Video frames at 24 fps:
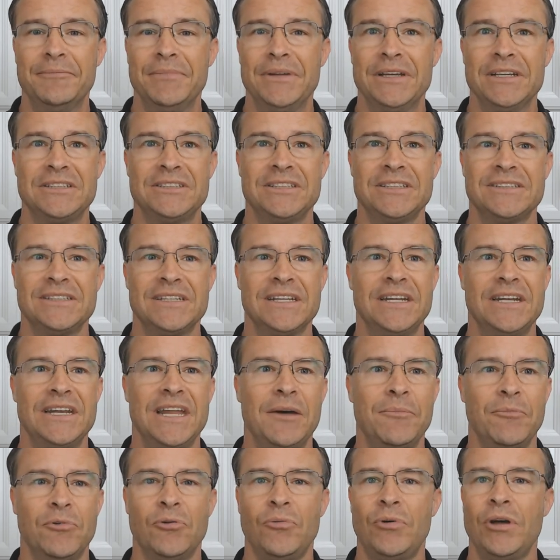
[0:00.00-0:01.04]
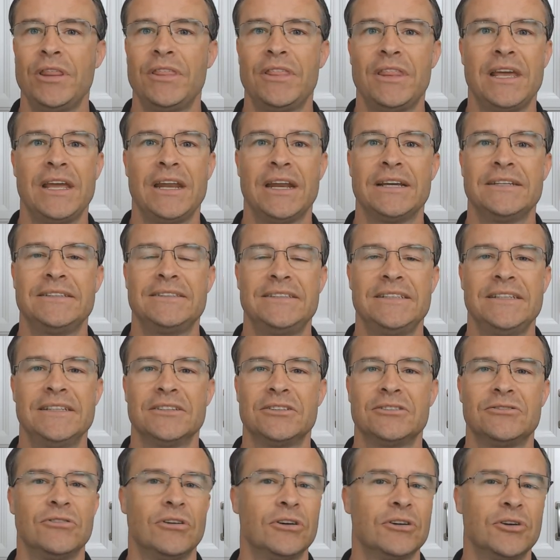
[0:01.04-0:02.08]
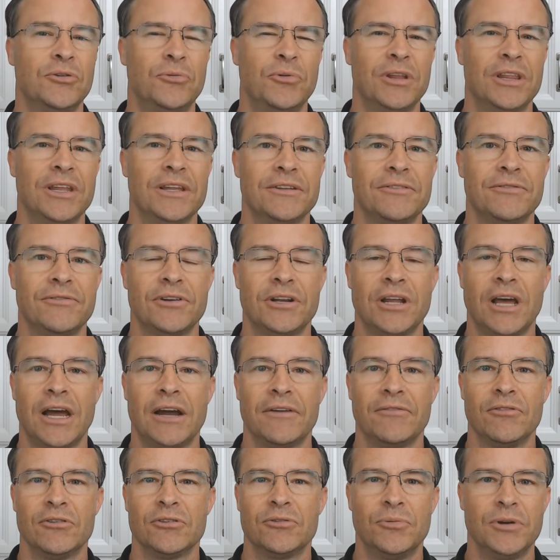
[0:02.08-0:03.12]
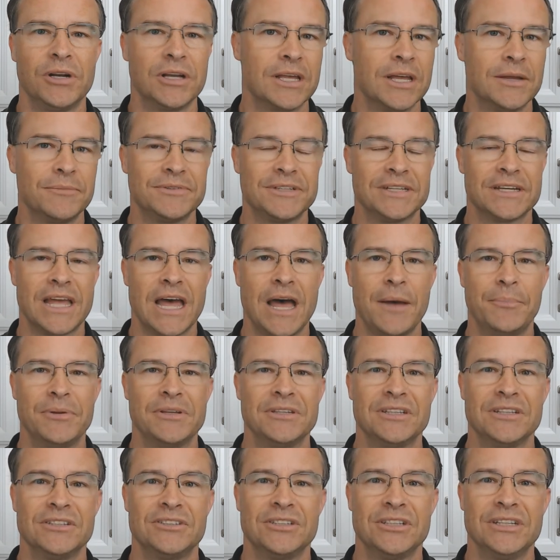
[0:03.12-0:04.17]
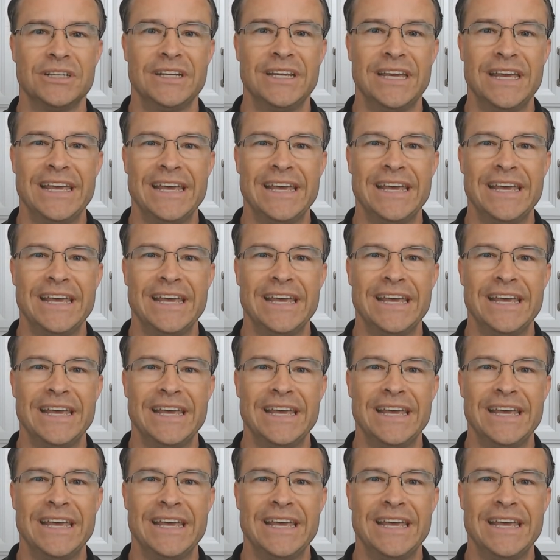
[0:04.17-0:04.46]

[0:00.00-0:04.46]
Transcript: It's just the number one thing I see a struggle with as photographers when it comes to composition